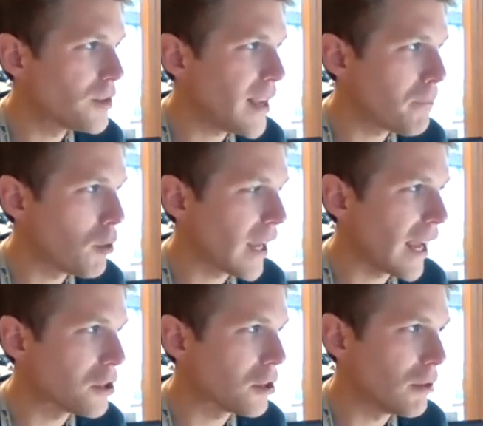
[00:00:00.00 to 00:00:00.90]
separate
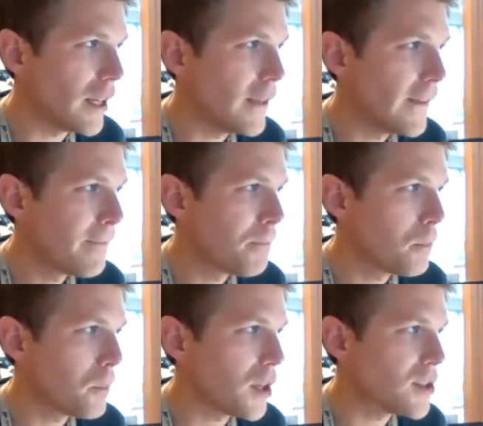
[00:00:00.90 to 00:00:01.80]
category
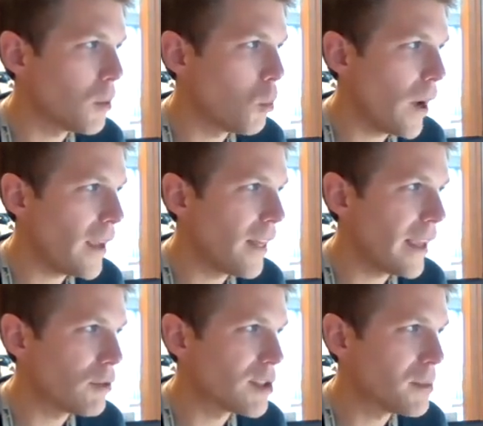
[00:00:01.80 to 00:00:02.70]
because the way
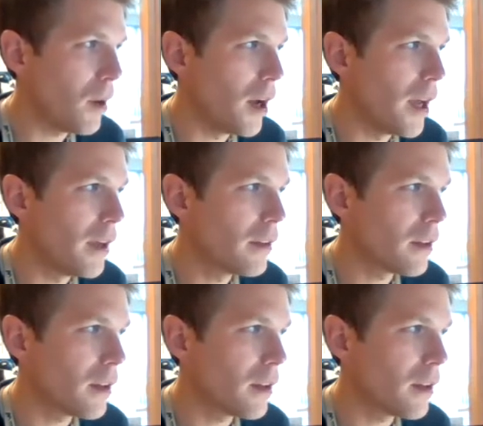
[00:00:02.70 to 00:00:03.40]
they respire